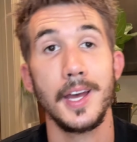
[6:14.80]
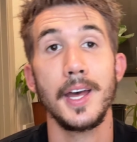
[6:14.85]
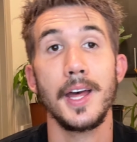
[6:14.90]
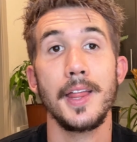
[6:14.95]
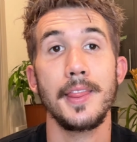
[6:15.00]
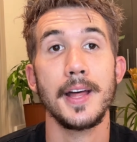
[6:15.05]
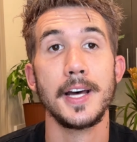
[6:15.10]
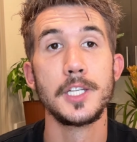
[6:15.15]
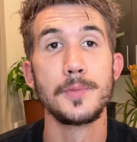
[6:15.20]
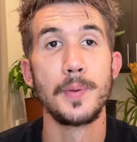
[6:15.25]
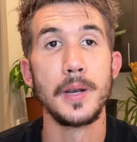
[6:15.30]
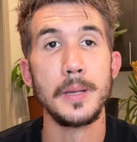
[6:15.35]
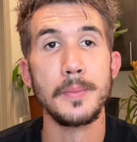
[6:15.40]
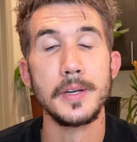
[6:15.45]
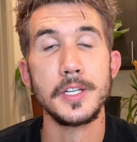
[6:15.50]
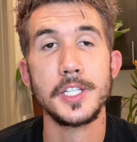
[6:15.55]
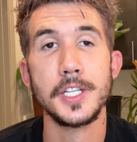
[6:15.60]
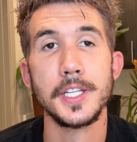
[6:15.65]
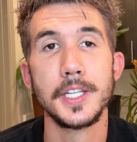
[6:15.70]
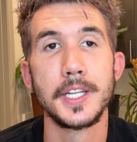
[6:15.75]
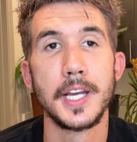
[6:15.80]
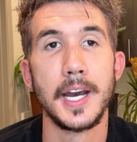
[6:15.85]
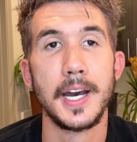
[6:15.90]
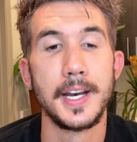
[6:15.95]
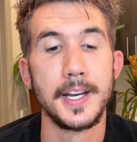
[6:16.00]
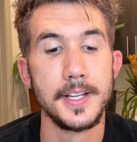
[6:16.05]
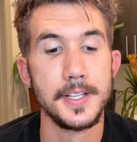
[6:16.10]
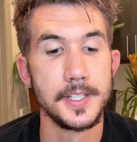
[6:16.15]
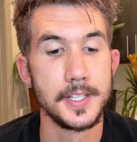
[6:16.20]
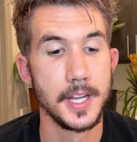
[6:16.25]
That's pretty much it,
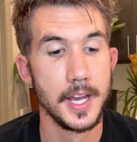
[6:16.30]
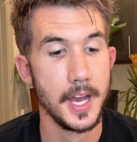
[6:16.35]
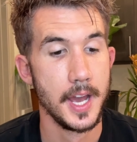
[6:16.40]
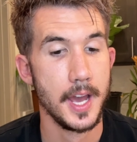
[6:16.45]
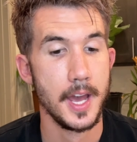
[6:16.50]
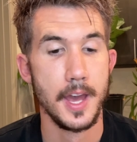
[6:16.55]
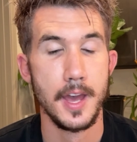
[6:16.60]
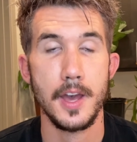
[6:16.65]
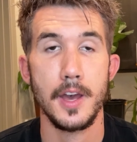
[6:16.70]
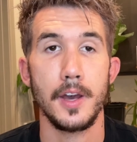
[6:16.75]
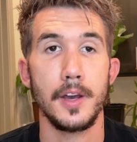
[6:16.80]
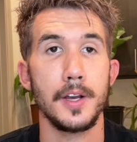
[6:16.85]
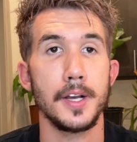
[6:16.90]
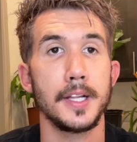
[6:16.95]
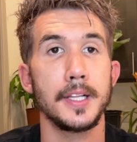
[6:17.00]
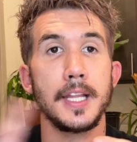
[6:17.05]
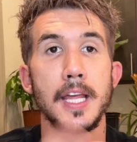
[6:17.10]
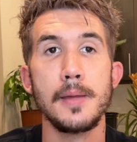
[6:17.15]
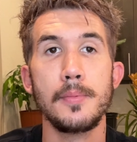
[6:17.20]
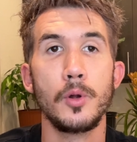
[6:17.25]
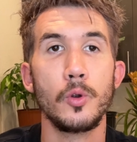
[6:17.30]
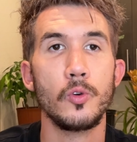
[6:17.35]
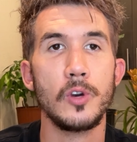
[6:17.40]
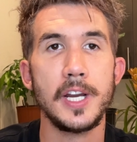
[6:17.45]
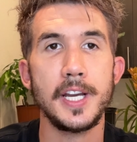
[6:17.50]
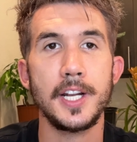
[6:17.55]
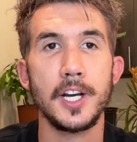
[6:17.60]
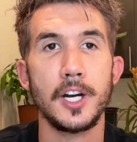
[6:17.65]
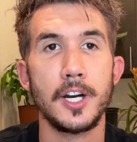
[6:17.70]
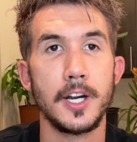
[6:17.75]
guys. Label
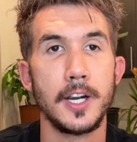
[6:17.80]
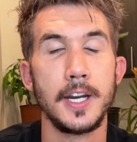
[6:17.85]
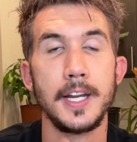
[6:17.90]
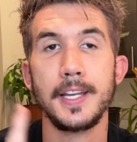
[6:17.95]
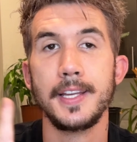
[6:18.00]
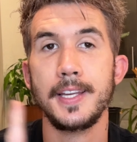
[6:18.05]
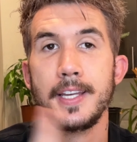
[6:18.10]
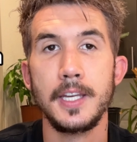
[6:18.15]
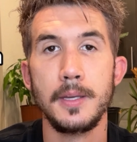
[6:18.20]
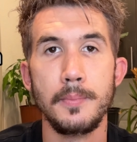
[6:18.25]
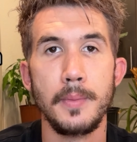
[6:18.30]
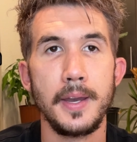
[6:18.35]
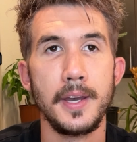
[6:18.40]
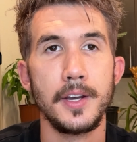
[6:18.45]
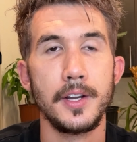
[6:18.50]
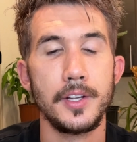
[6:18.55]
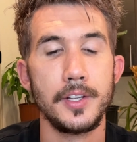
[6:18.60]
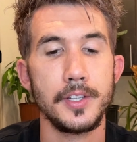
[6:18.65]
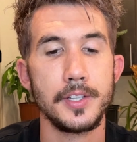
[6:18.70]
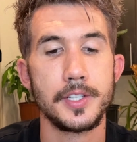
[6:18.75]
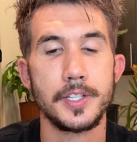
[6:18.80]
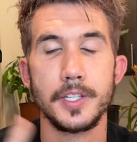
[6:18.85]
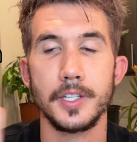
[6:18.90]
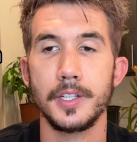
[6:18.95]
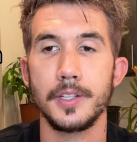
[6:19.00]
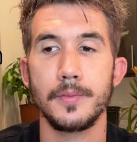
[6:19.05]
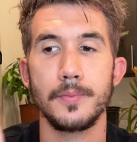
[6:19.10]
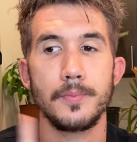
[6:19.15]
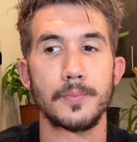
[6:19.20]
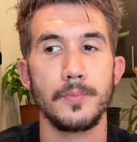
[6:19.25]
radar, emails,
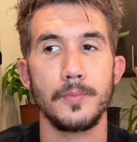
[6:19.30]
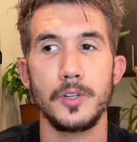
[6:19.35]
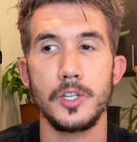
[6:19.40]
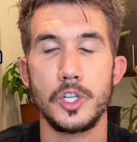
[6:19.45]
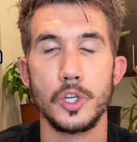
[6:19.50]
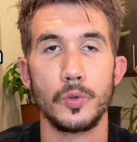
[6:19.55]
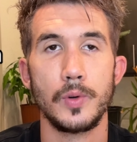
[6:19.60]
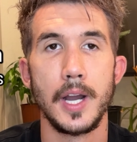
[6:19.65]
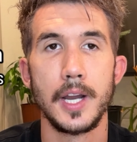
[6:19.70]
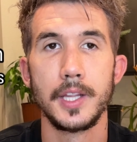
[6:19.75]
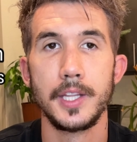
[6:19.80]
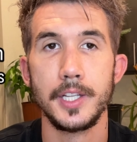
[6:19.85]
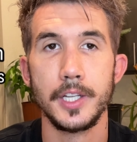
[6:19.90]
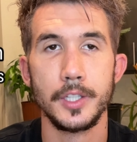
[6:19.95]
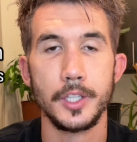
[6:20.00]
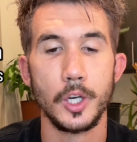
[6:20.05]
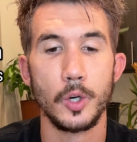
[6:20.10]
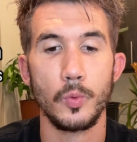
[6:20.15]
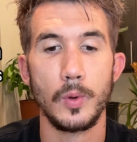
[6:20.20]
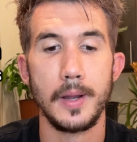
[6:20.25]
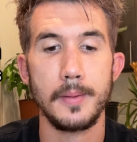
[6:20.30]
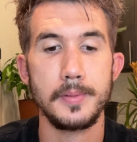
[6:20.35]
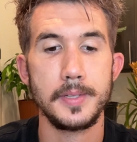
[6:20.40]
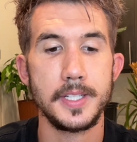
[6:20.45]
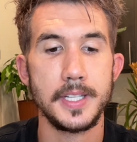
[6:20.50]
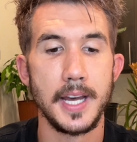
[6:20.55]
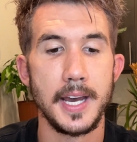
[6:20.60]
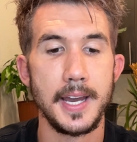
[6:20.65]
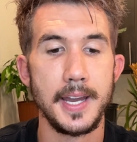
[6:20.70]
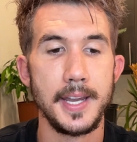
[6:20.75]
directly on their
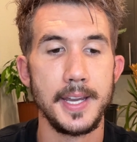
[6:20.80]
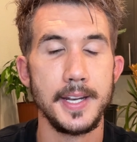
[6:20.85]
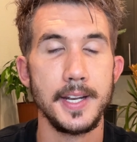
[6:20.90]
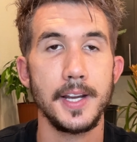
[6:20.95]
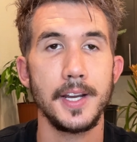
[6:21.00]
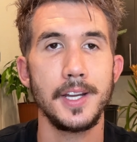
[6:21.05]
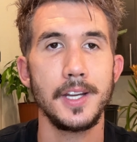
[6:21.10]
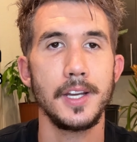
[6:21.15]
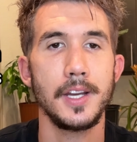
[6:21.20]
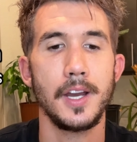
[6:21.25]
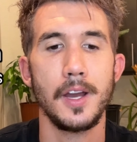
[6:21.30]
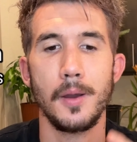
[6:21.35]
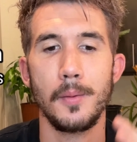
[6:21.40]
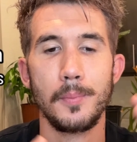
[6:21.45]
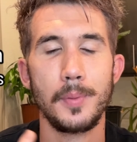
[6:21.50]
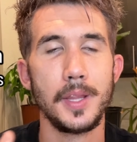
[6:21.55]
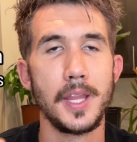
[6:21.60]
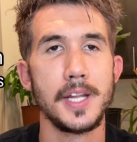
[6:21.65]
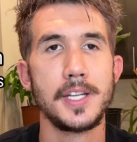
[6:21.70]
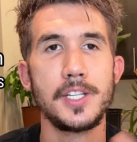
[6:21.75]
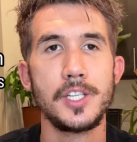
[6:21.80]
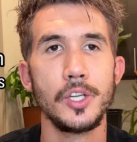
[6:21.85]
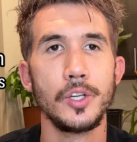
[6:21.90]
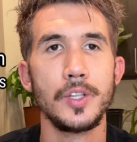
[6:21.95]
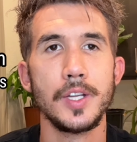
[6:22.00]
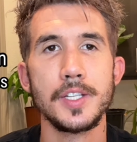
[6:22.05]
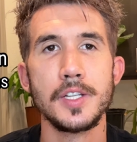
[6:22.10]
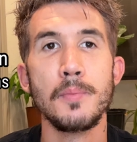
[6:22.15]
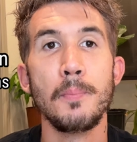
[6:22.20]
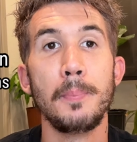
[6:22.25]
website, but that still
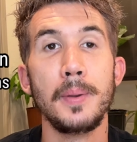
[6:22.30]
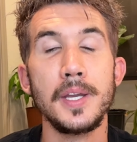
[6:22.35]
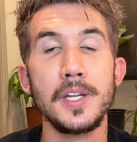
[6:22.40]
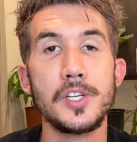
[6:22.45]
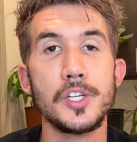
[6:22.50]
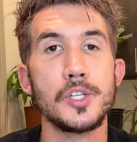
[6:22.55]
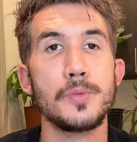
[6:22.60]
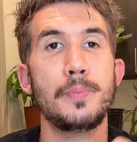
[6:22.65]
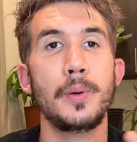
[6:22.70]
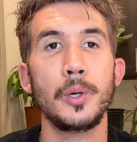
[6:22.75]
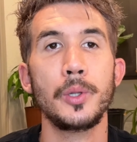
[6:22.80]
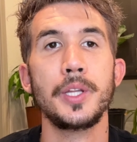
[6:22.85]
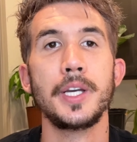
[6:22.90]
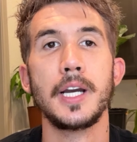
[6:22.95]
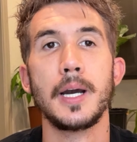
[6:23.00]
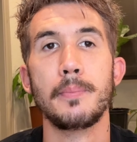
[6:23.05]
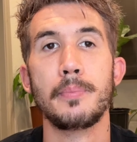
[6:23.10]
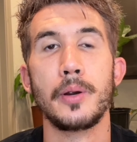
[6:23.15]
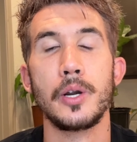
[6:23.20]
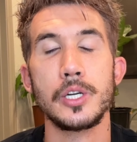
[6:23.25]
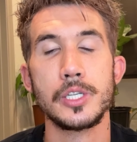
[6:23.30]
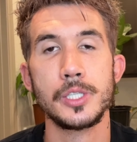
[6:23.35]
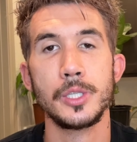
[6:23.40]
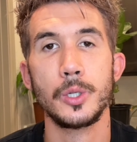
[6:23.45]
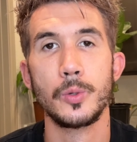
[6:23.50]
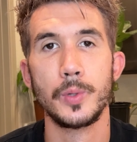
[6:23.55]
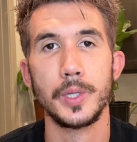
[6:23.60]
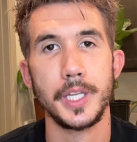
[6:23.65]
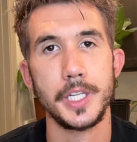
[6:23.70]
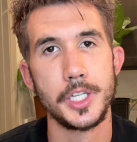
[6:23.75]
doesn't beat just building up personal
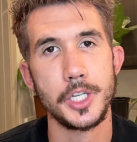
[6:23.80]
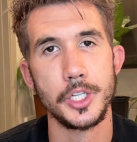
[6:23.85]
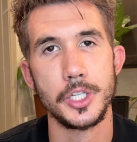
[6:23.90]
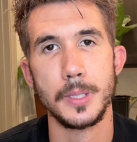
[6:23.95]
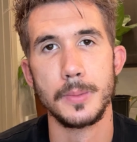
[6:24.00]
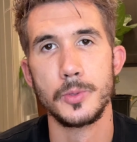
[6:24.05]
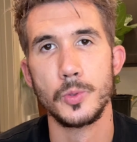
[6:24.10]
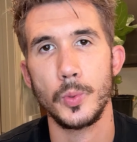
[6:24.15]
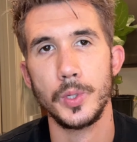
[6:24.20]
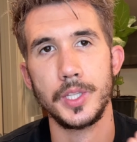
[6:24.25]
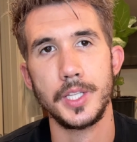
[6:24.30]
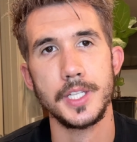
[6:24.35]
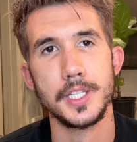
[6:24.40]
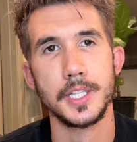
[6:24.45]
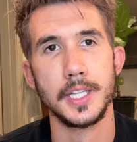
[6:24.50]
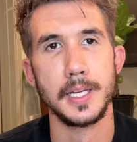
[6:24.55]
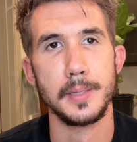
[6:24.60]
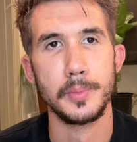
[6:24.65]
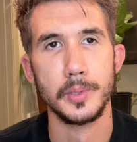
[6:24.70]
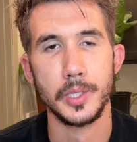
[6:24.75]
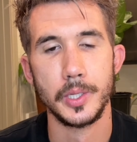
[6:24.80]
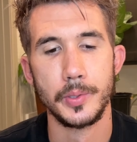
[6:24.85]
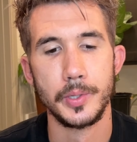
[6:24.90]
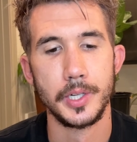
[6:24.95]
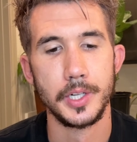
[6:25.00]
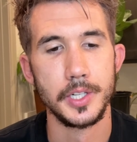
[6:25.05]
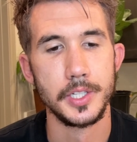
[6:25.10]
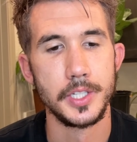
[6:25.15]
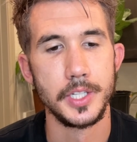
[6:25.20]
relationships with these label owners.